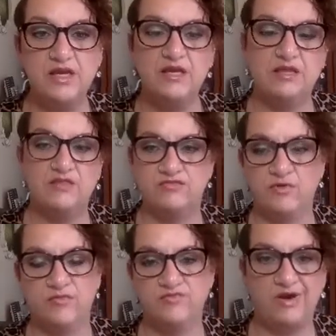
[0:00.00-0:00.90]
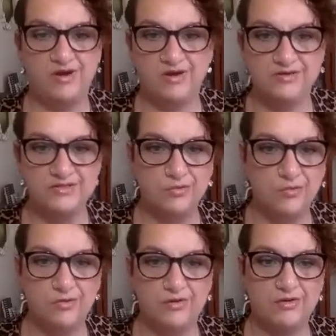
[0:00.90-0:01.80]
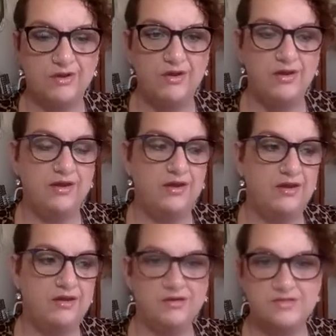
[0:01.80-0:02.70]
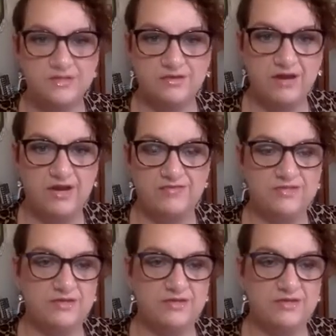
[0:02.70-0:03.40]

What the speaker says: in the form of art or arts and crafts.